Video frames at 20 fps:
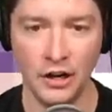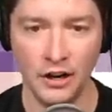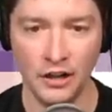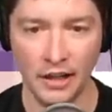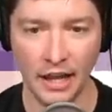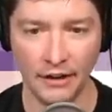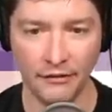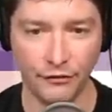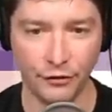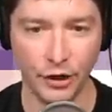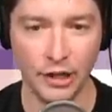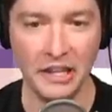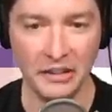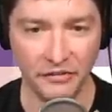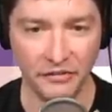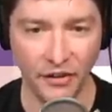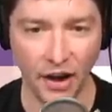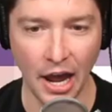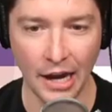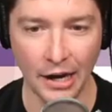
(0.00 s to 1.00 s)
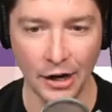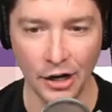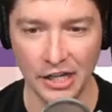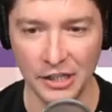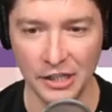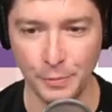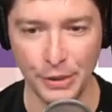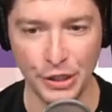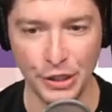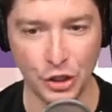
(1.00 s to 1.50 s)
Like, friendly fire has been